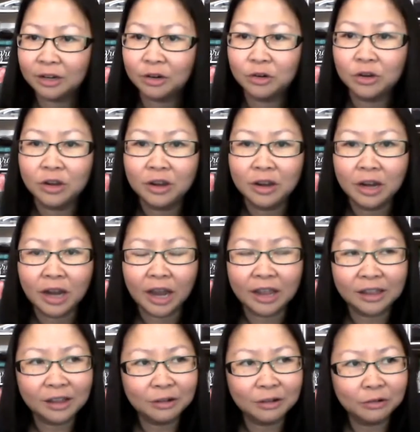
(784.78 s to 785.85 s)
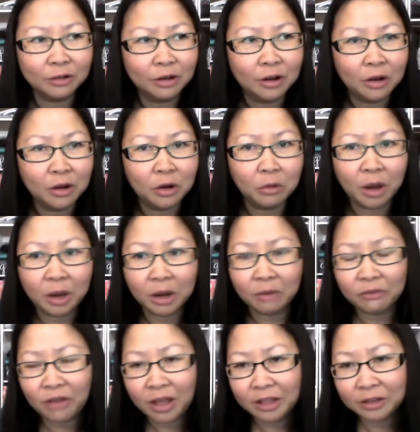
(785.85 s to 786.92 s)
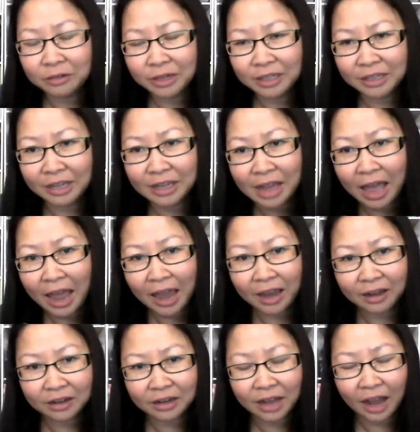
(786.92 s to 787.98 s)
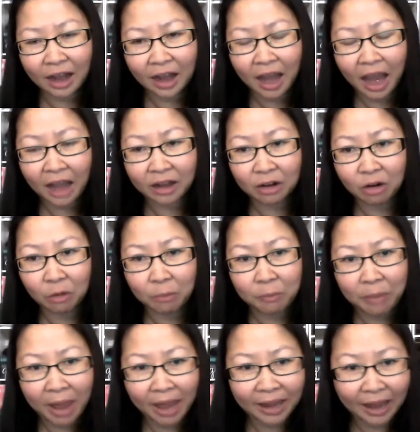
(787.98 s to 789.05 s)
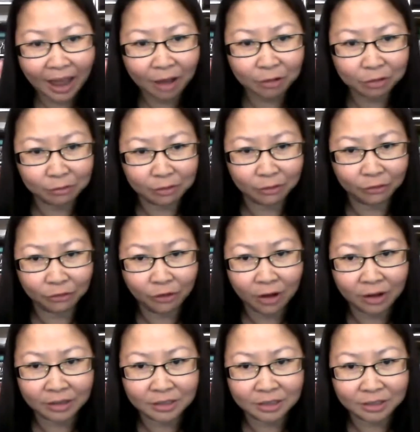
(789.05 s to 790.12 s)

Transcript: know? And then we ended up following the line that had to go back out through the front.